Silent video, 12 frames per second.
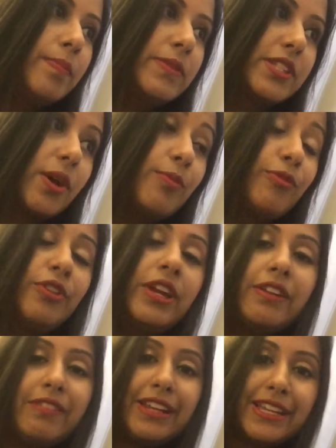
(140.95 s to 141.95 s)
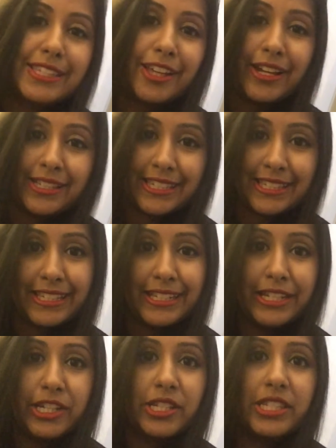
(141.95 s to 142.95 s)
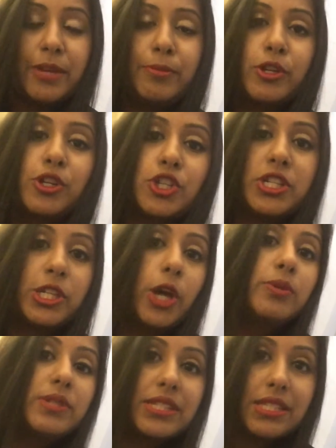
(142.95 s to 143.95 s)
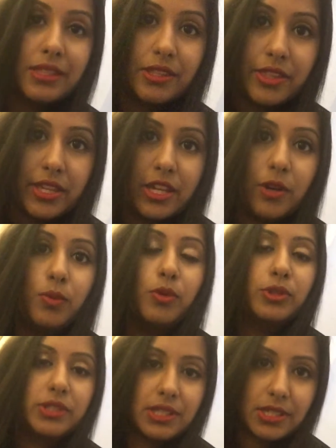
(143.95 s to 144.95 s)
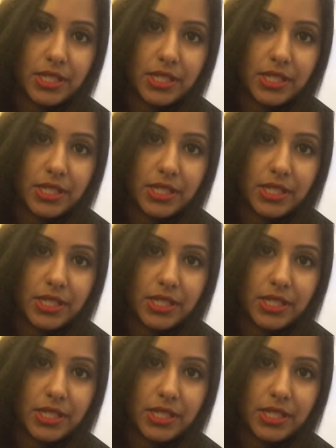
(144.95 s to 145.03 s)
So I'm really, really excited to see Nina Hussain because she's hosting the awards